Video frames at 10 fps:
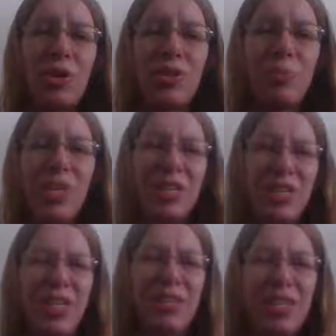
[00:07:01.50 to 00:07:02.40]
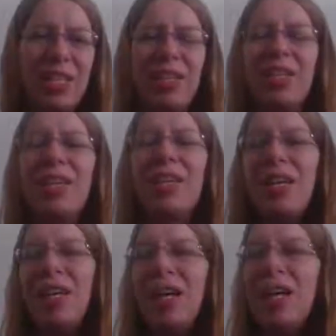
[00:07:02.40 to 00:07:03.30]
awesome. Thanks again, Athena.
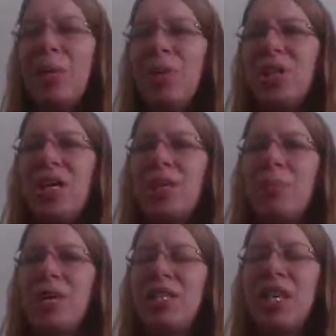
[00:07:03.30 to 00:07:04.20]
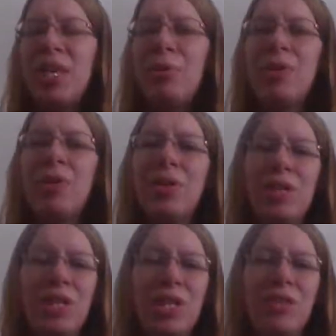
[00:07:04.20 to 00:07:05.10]
But like my table
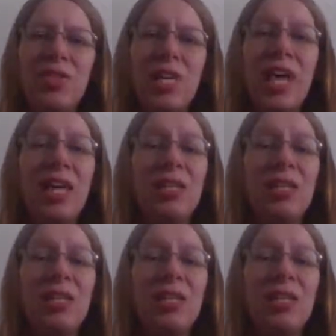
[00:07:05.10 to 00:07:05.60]
and chair set,